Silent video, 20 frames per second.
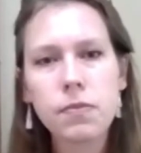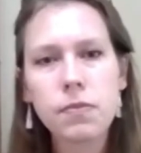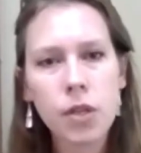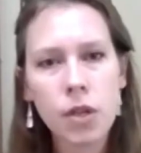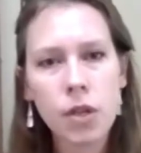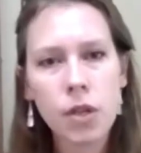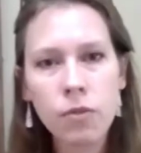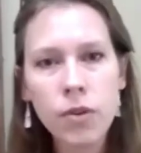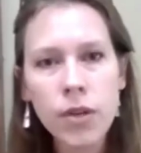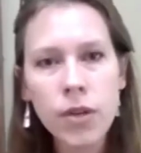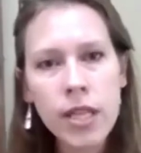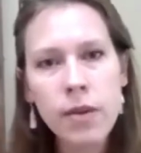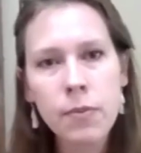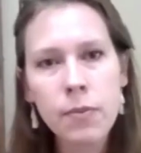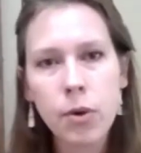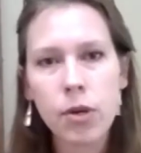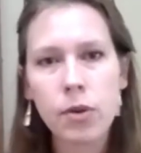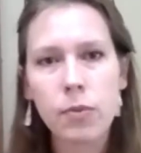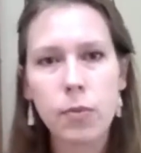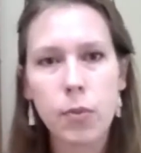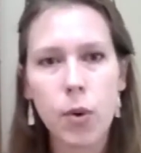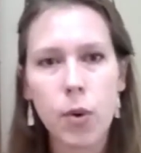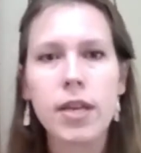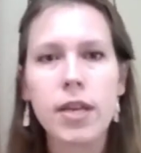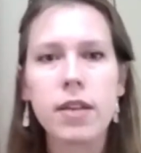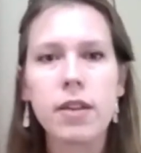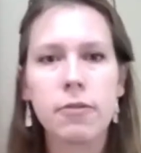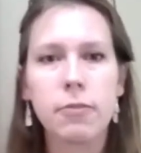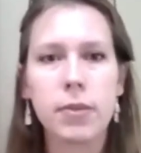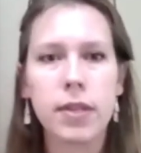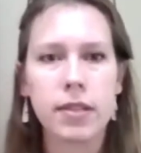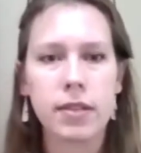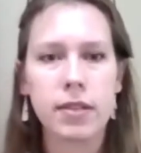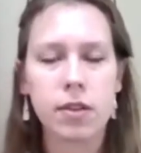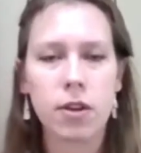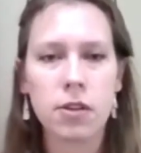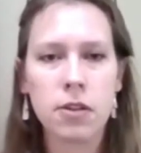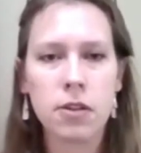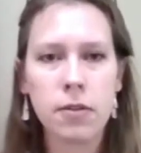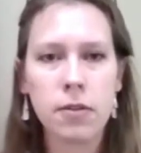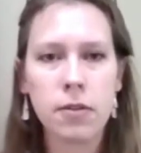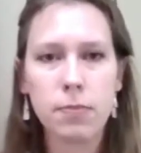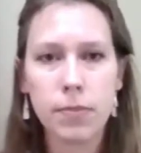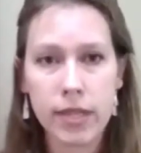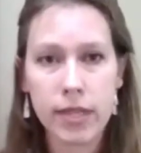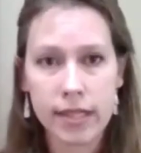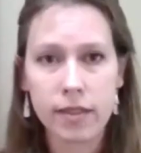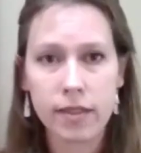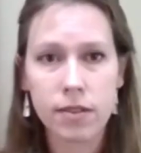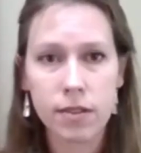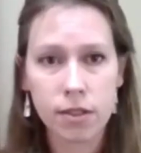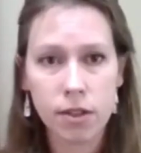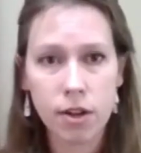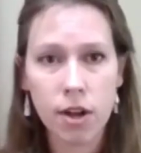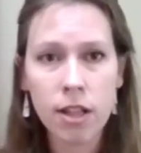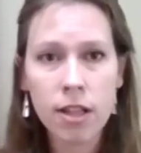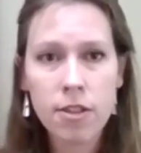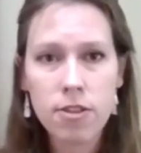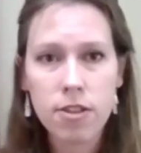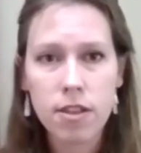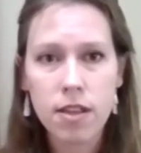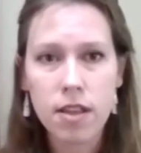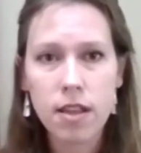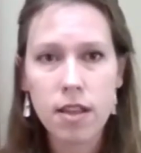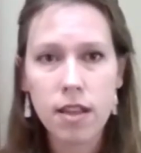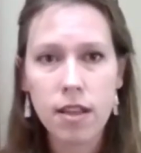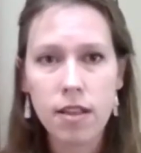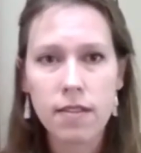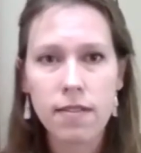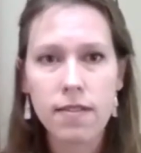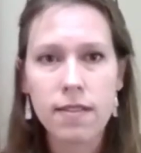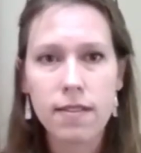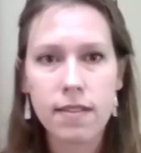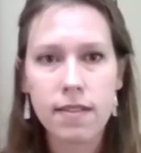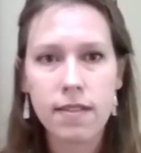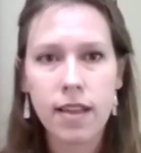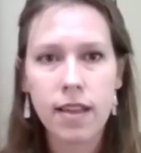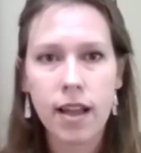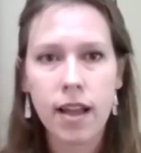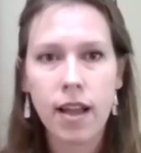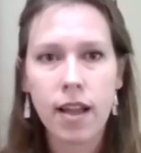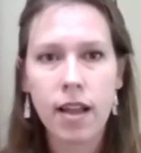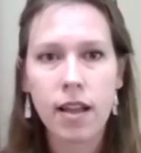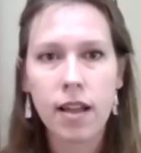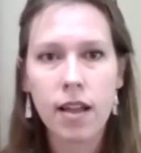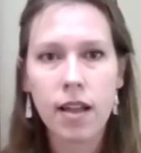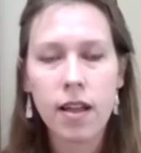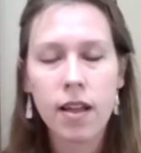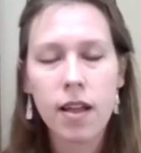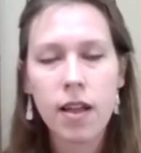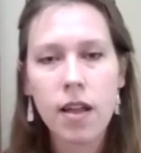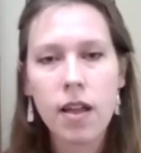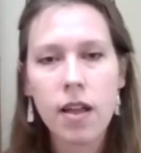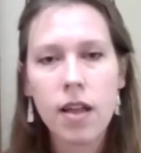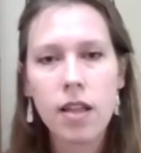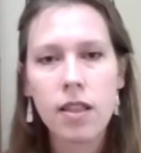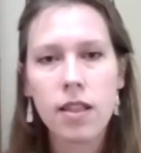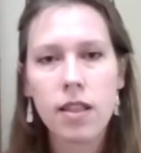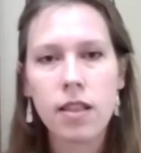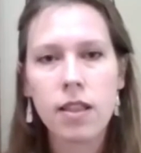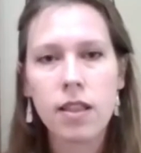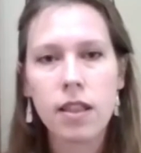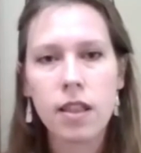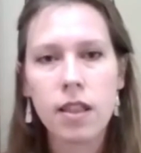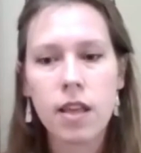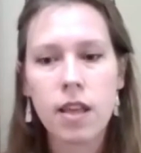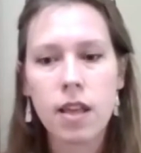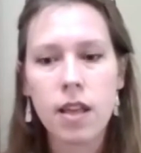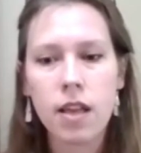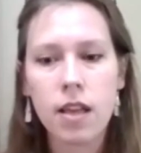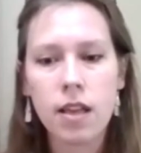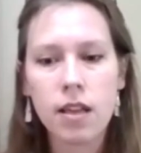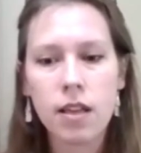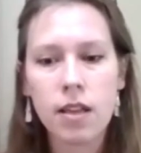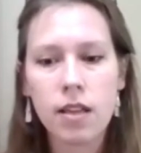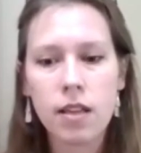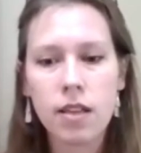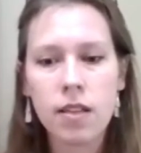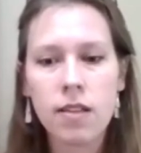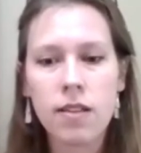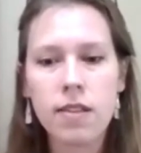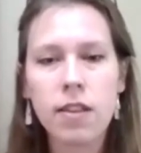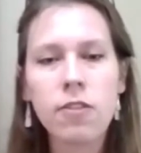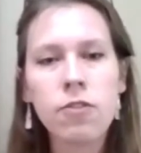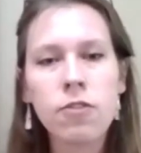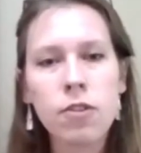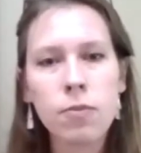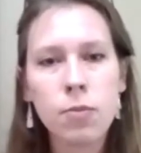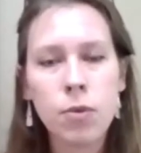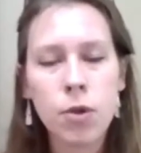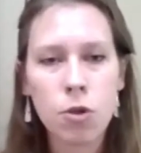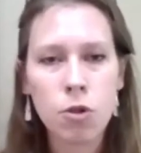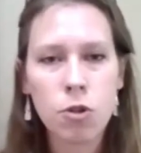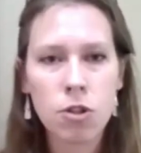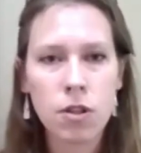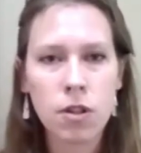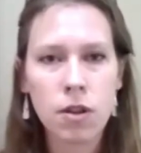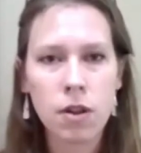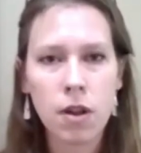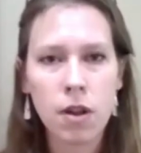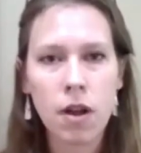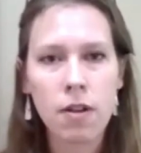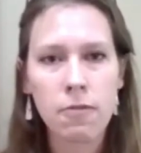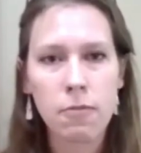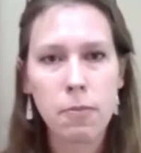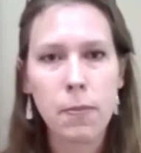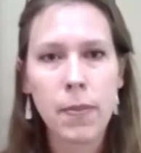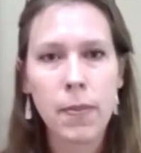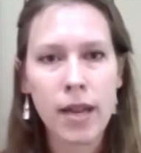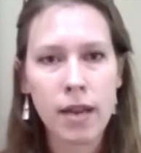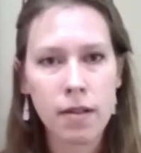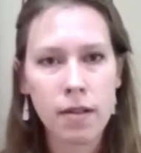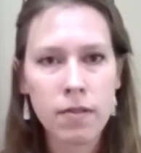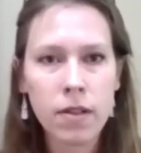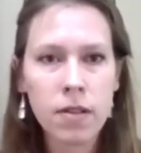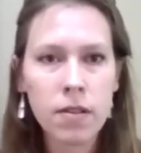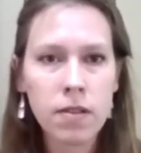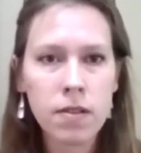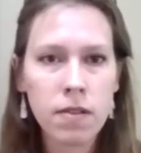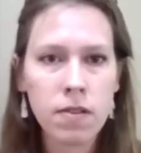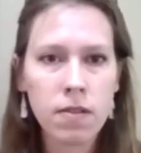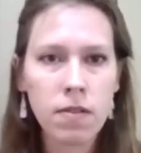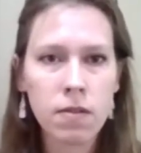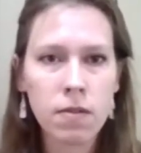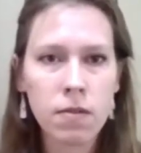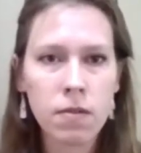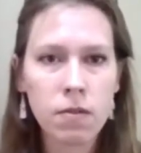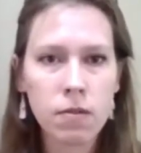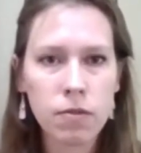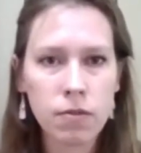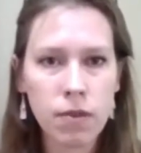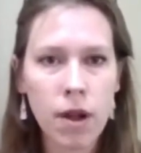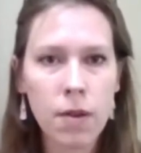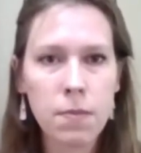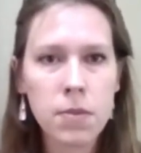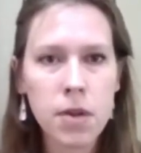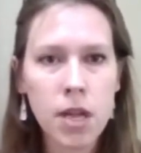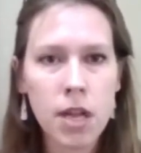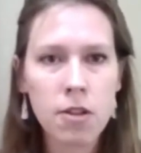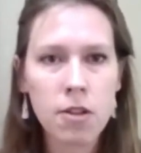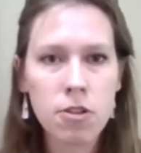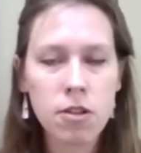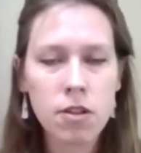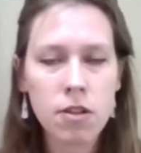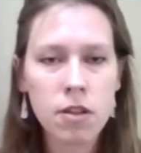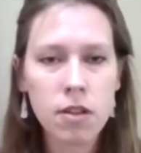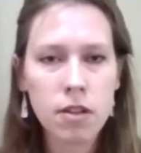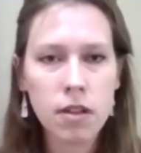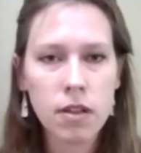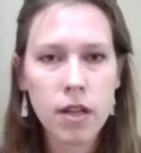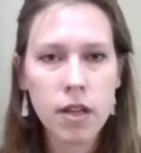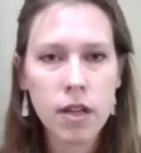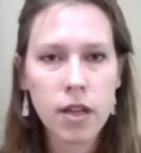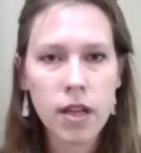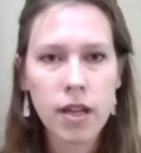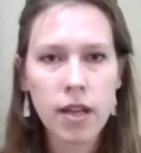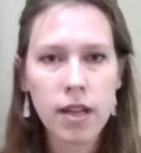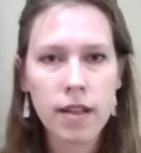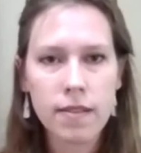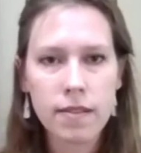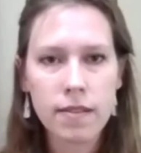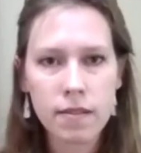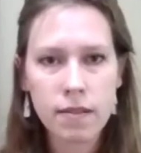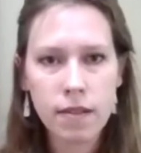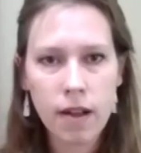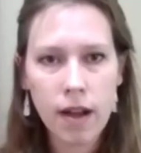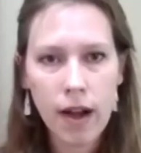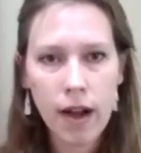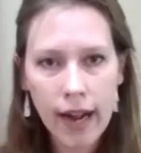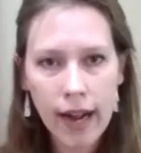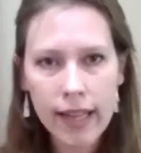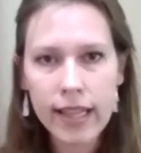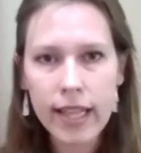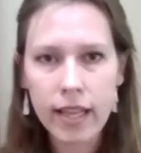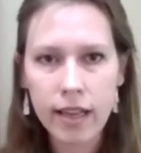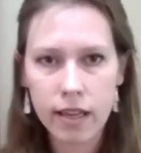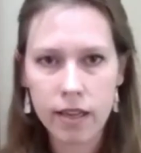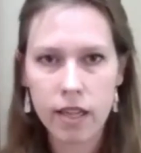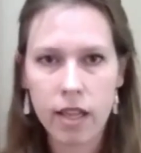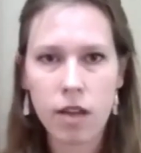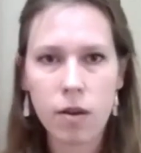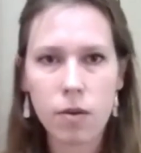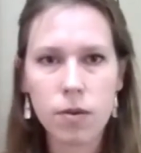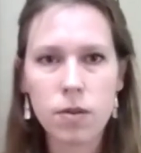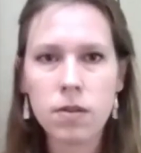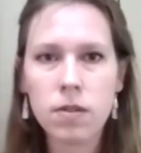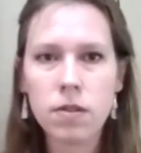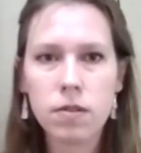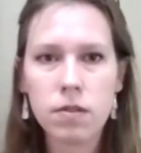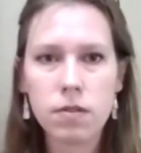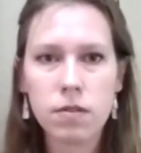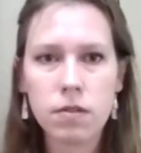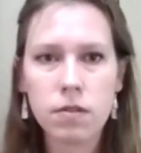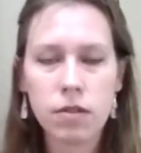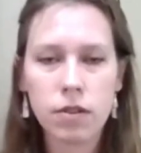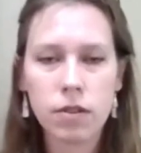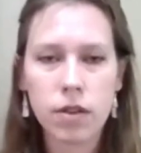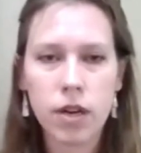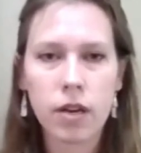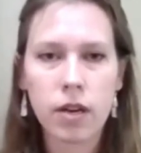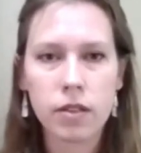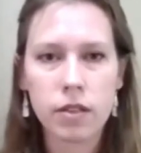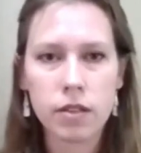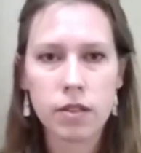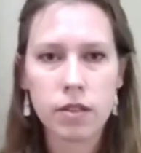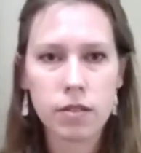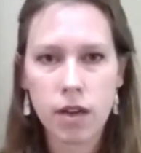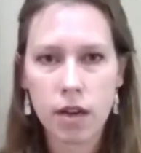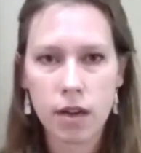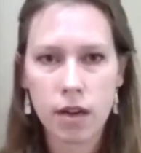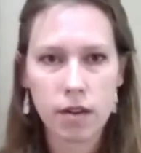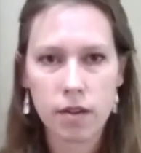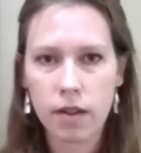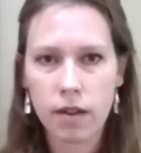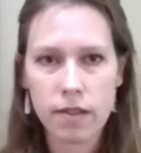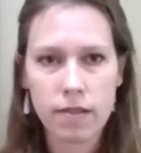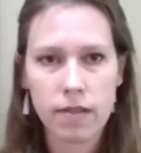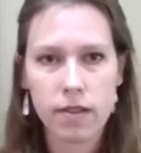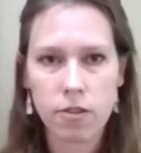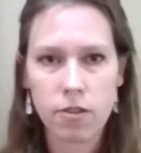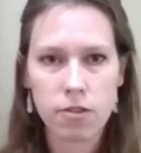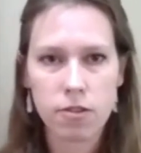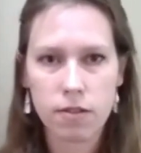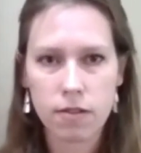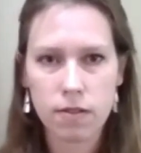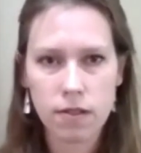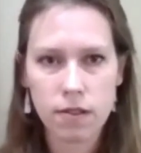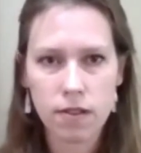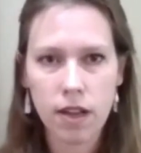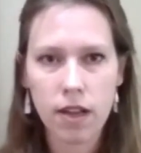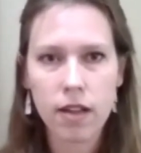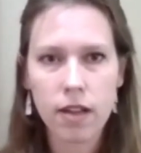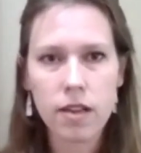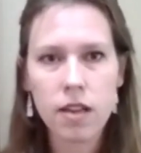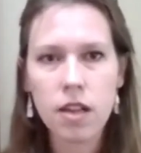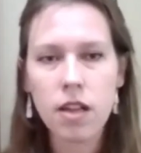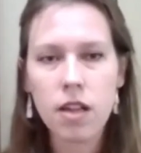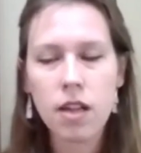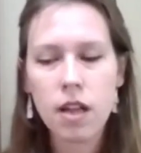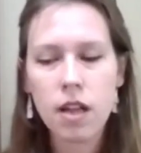a really important point of political ecology is to say that the distribution of benefits from nature is highly unequal throughout our international society,